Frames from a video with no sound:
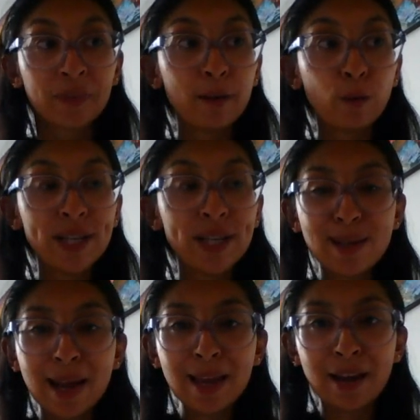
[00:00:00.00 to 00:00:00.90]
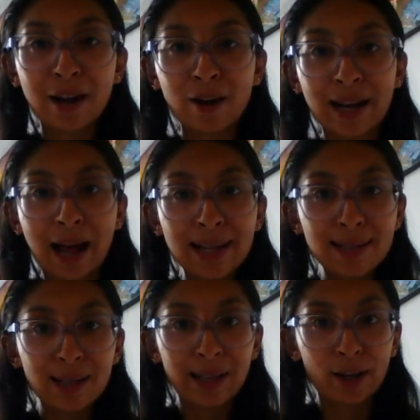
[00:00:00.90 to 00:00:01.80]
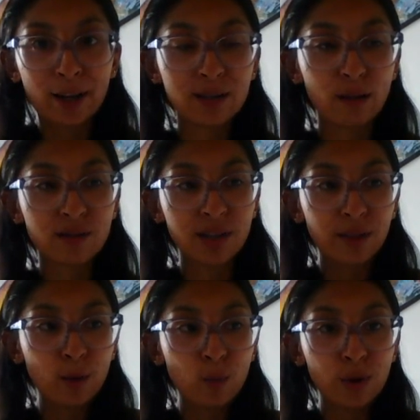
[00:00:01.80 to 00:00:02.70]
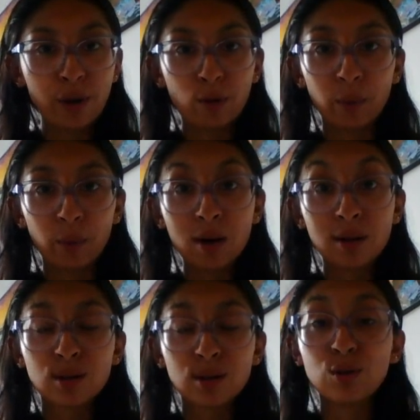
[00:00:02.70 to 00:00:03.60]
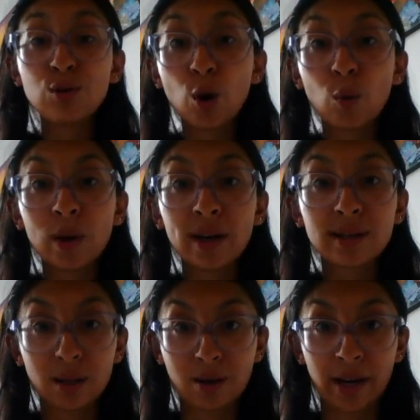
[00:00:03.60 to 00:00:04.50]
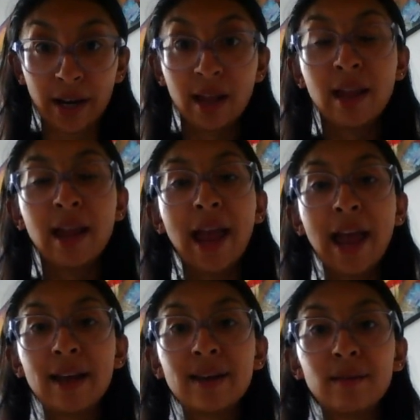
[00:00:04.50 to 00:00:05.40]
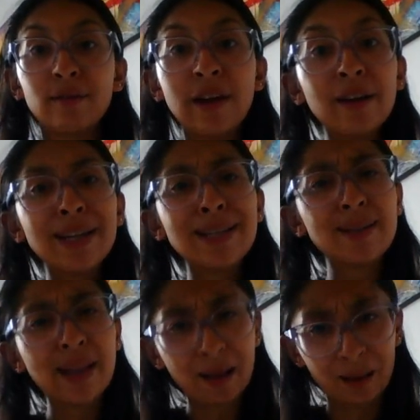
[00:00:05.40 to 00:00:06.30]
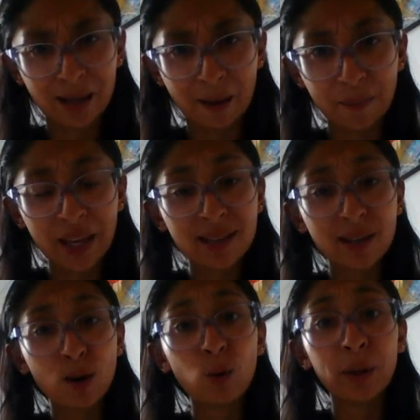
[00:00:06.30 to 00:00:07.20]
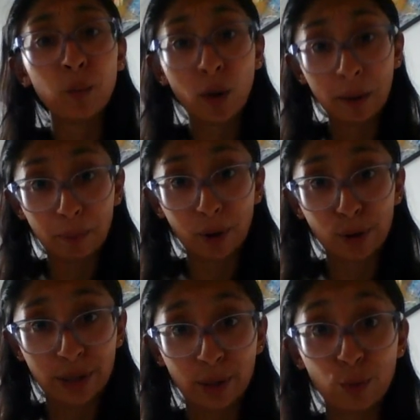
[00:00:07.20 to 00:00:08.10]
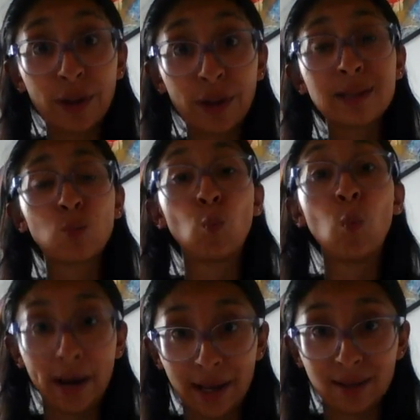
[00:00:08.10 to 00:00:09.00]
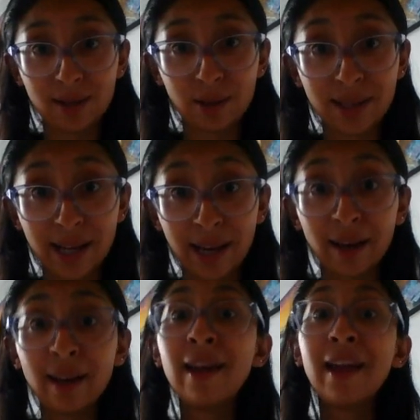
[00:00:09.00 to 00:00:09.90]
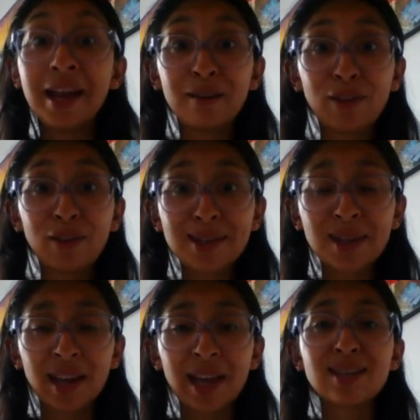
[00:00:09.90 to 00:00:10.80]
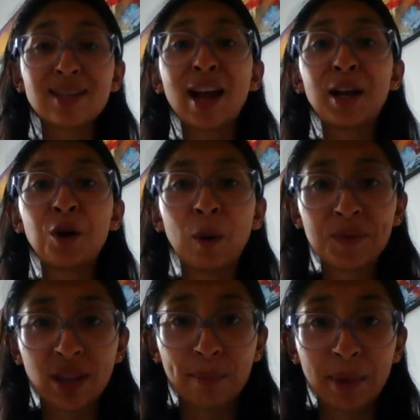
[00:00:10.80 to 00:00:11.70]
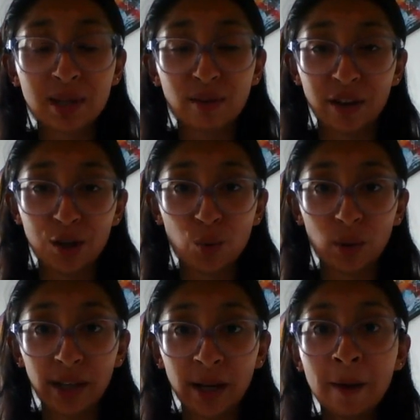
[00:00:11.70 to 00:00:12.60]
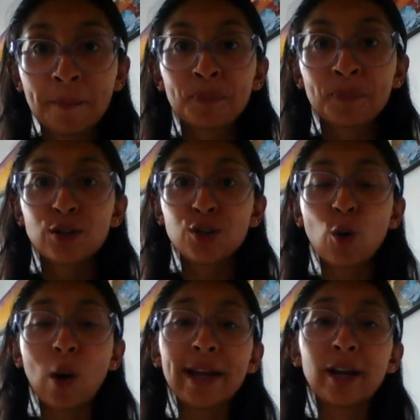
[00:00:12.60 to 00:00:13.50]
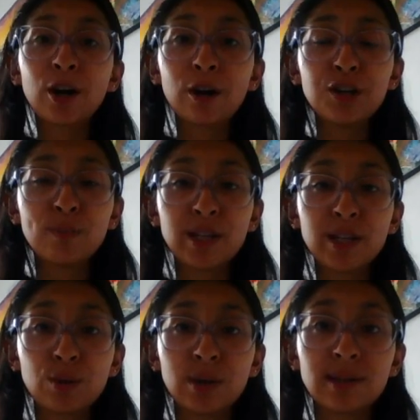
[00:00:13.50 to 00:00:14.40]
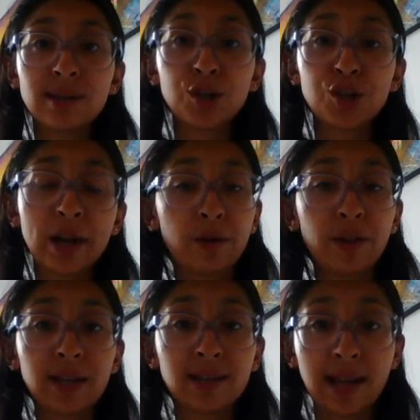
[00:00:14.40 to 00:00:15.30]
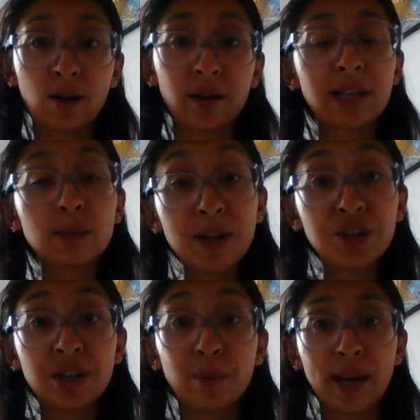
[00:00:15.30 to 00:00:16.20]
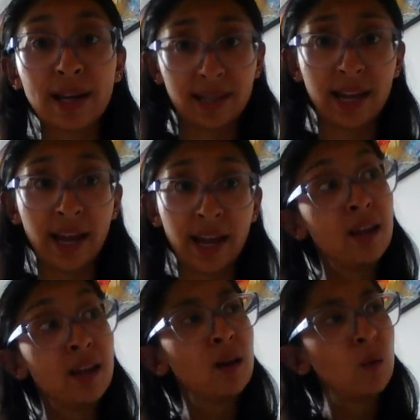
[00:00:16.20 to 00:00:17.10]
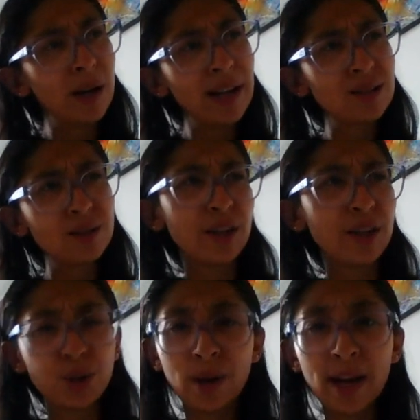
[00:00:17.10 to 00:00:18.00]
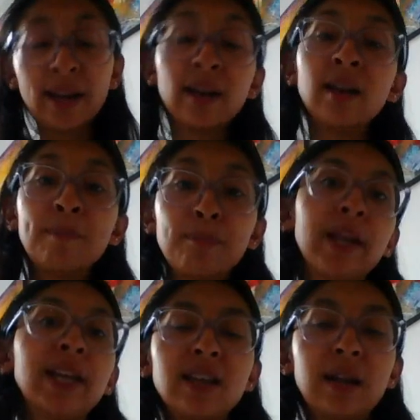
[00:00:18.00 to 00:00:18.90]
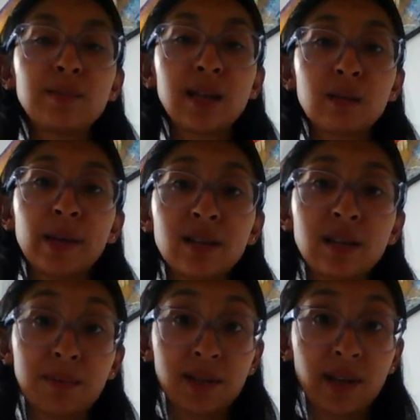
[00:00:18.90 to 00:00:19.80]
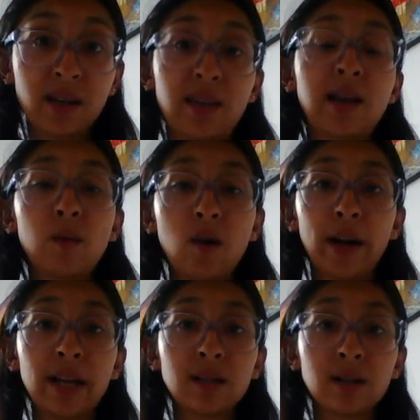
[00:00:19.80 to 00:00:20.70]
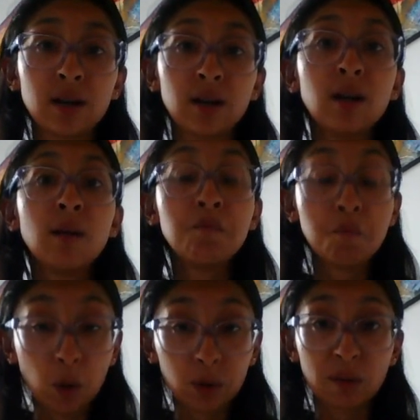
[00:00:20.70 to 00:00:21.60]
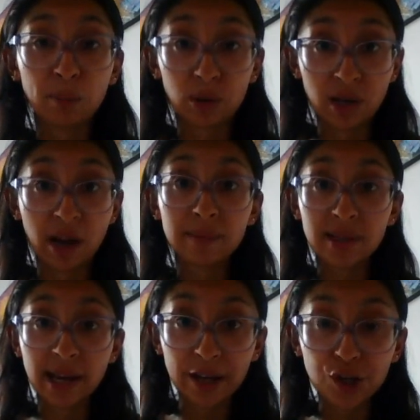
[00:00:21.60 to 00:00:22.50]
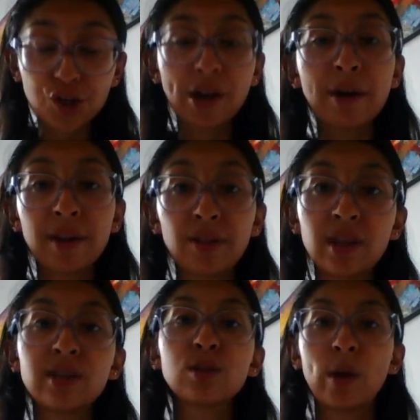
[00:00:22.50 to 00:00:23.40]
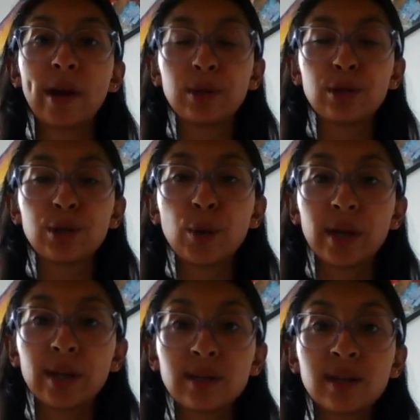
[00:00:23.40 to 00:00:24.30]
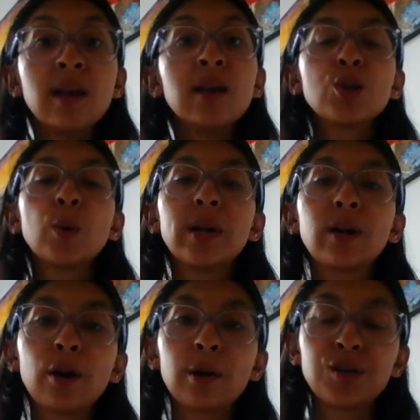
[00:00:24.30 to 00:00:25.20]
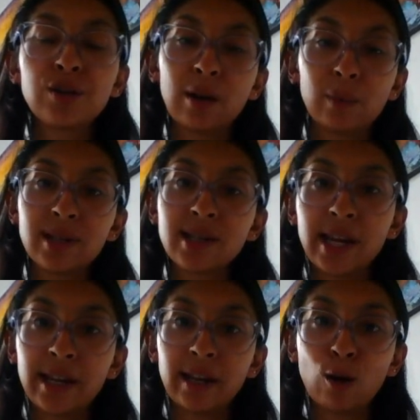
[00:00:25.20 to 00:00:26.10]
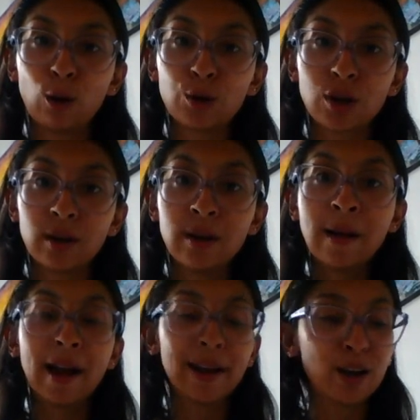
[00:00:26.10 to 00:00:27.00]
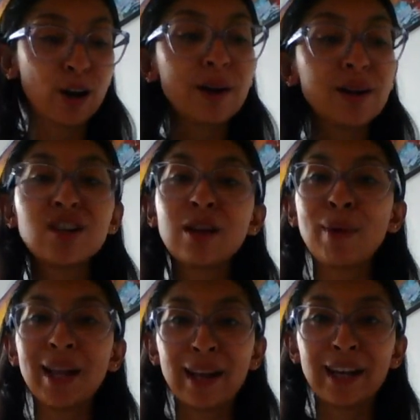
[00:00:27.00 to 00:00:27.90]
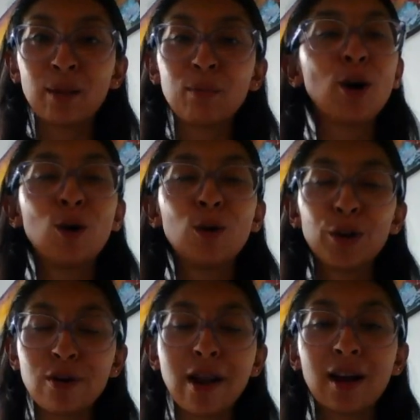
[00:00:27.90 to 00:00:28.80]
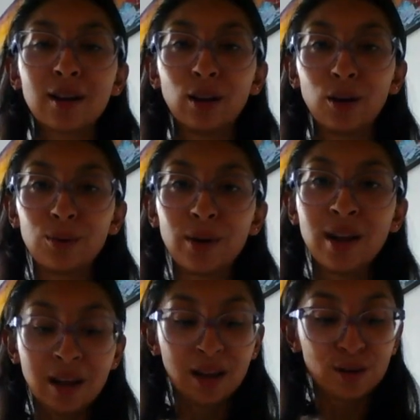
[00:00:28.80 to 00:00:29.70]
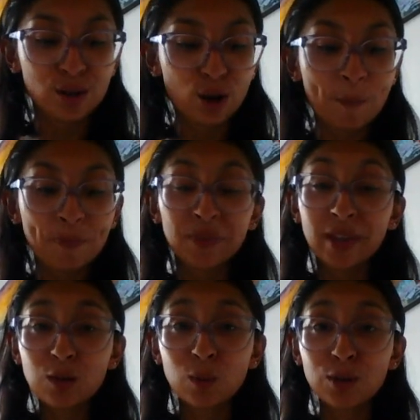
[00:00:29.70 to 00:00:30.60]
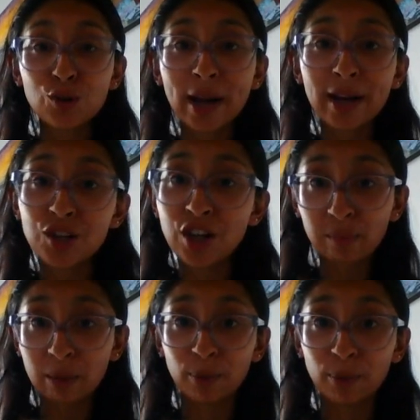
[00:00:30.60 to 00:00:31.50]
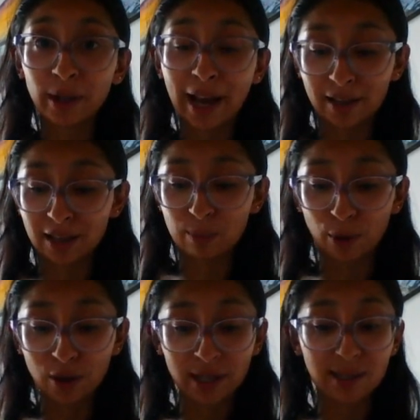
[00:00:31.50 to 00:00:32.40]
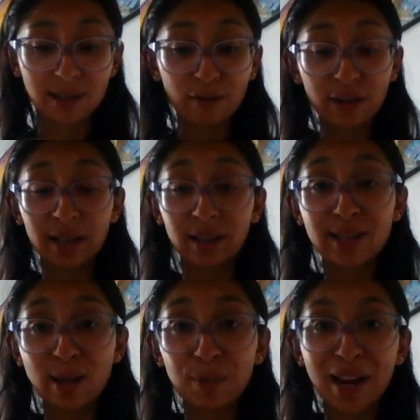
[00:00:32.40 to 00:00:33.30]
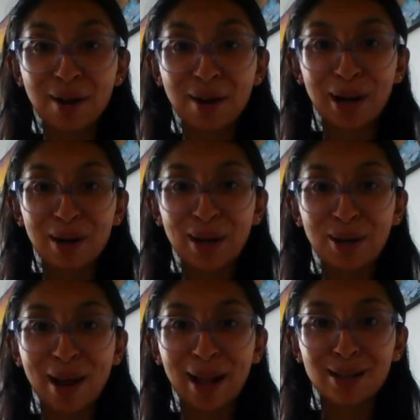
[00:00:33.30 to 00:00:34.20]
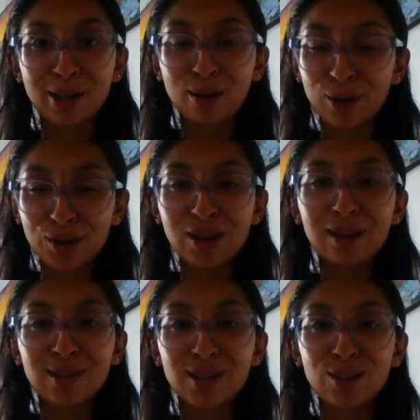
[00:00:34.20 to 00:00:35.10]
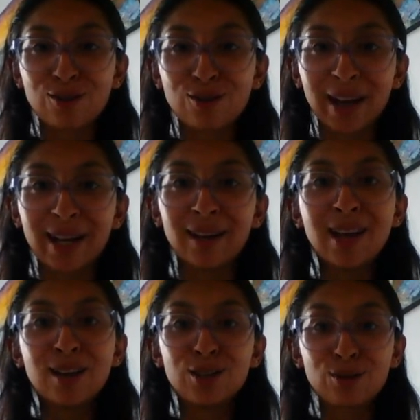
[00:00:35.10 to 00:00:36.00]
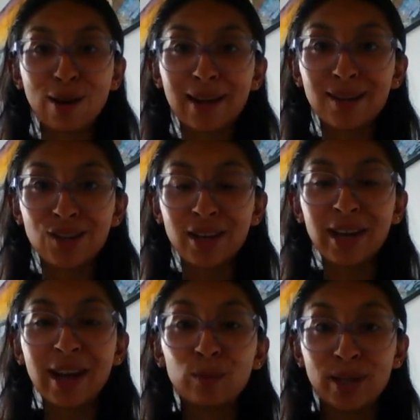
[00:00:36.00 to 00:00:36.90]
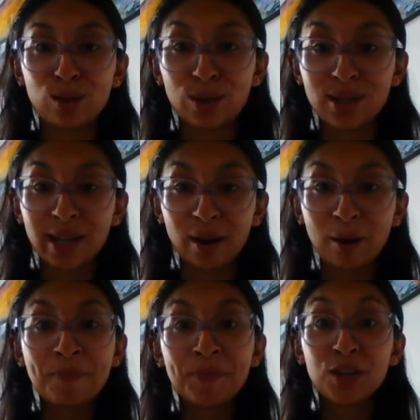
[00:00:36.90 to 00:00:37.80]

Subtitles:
If we stay there and isolate ourselves and think we're the only ones, no one is learning. And very seldom is there only one person who thinks one answer is it. And if that's the case, I go up to them individually. So I encourage my students to share things out, especially when I say, "What answer did you get?" Many times that's because I'm seeing that wrong answer multiple times. And I share it this way with students to encourage that risk-taking culture. I encourage them by letting them know you're not alone. So that's one strategy I've been pulling out of this book. It's definitely something I'd recommend you add to your bookshelves. It's a great strategy and resource here.